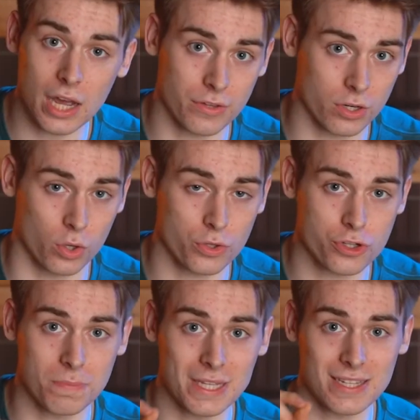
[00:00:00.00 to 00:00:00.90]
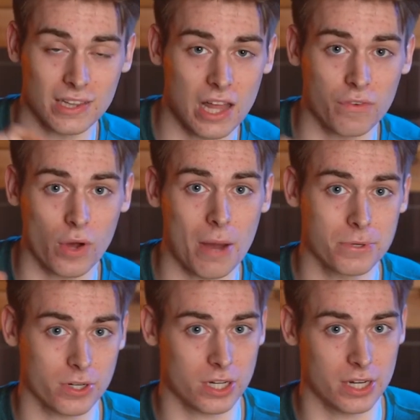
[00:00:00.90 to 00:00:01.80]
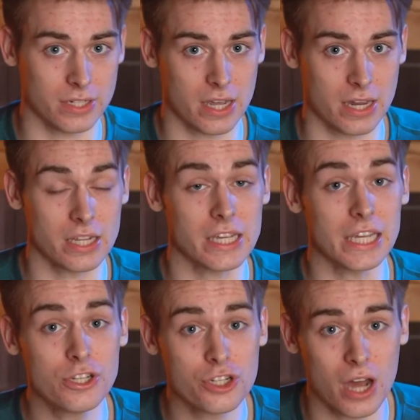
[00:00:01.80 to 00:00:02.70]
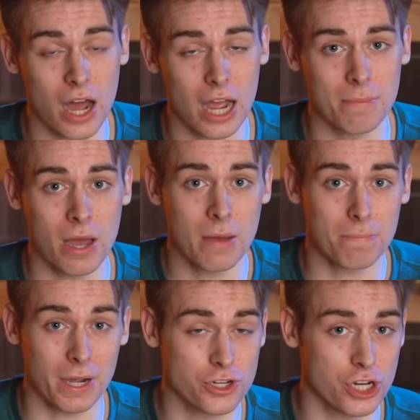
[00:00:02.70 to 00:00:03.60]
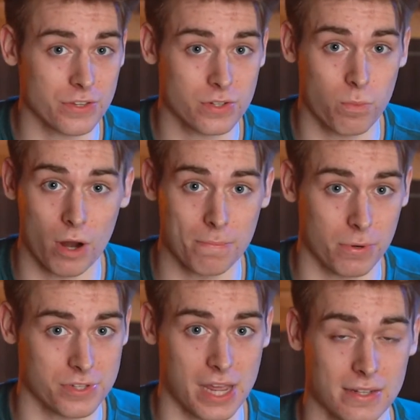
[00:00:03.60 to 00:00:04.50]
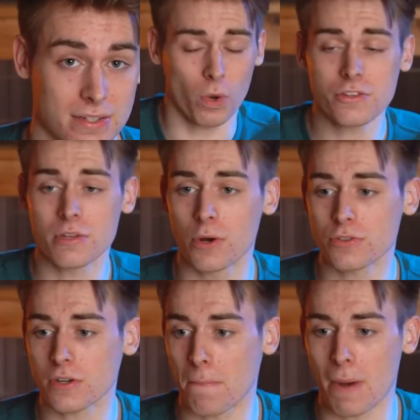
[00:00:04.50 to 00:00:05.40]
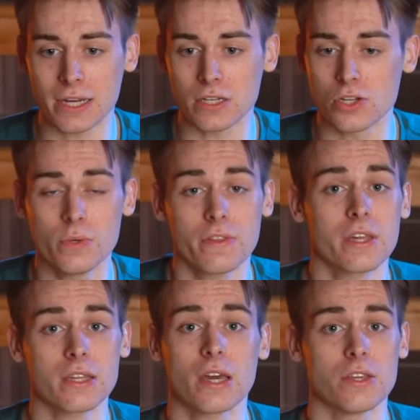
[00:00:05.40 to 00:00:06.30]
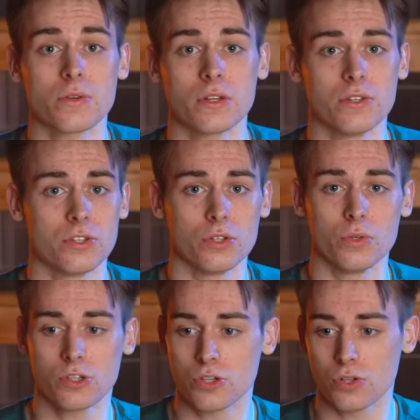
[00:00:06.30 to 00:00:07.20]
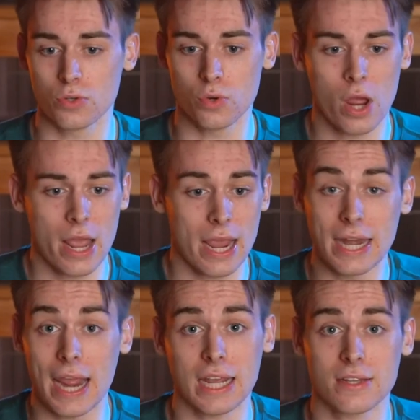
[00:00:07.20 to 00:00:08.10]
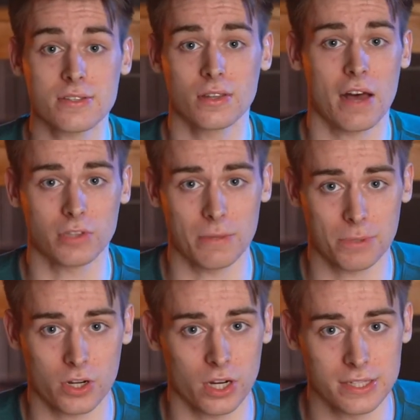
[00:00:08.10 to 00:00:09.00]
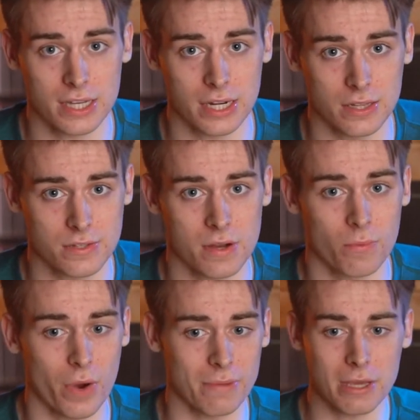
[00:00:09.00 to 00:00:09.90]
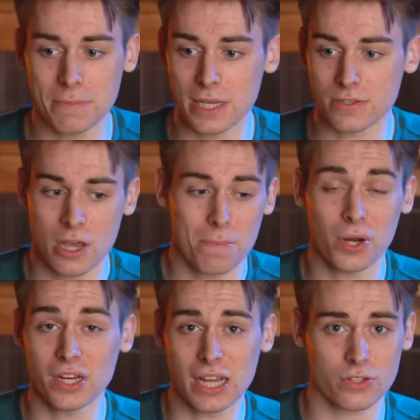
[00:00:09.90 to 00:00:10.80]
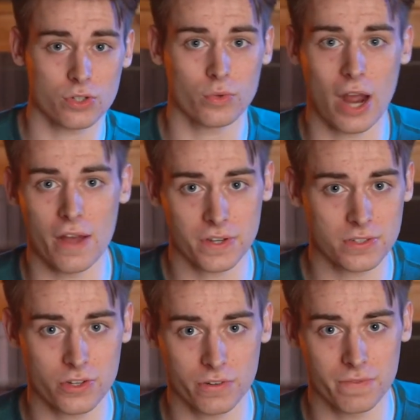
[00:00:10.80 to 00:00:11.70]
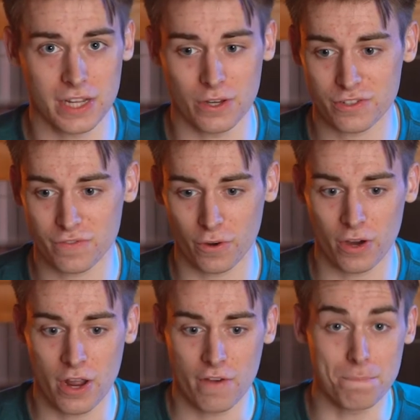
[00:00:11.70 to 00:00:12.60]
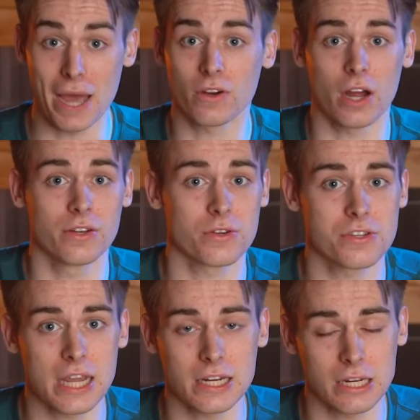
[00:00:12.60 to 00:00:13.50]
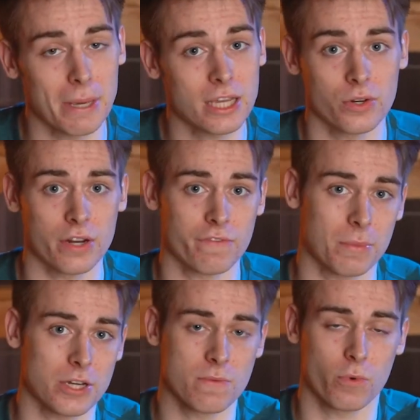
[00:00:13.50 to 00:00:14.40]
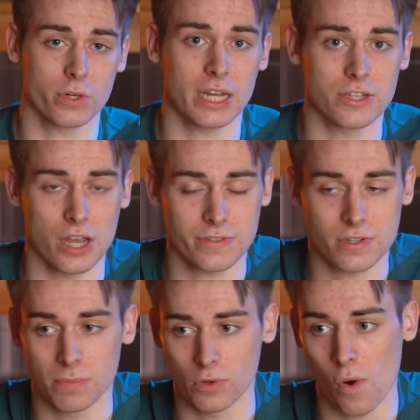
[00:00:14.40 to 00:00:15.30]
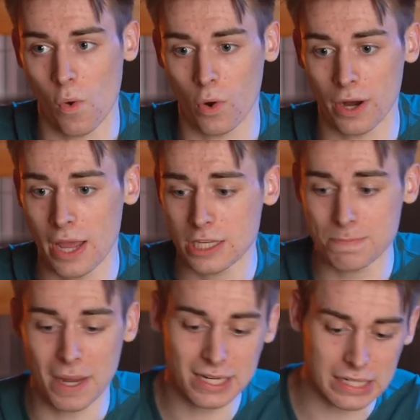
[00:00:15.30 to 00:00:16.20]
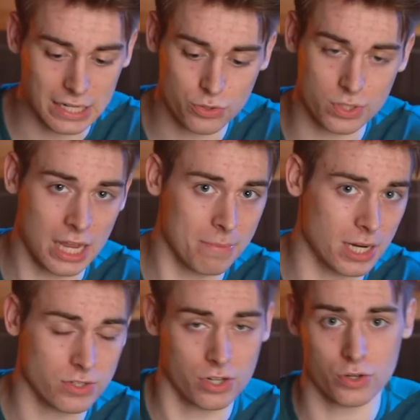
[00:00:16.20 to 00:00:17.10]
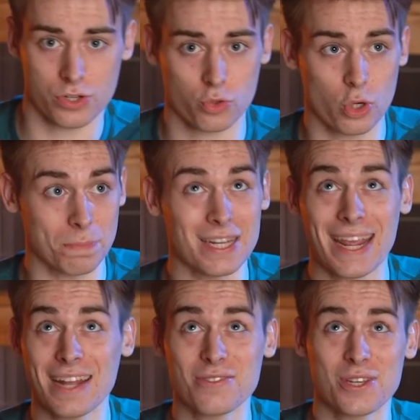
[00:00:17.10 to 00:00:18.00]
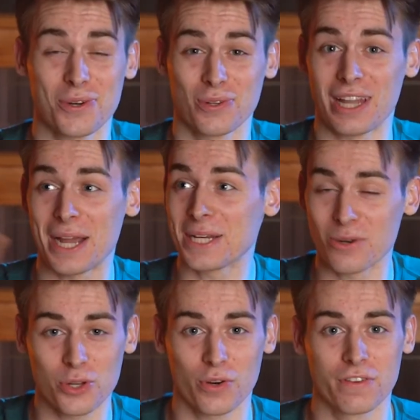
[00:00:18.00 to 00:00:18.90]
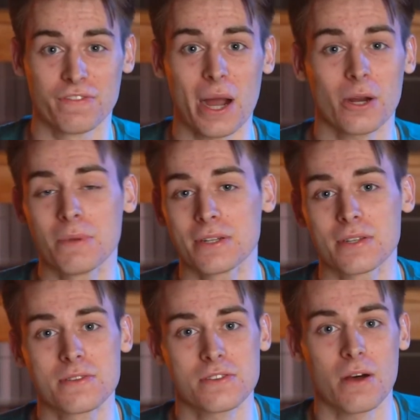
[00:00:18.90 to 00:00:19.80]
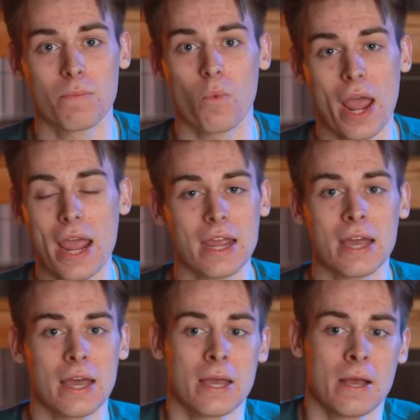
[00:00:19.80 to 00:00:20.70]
other goal should be to level up your content each time by just 1%. What is the most minute thing that you can do to enhance and level up your content in some way? Maybe it's putting extra graphics in your videos for better understanding, making your information more digestible, or spending an extra 10 minutes on your script, enhancing your lighting or your environment in some way.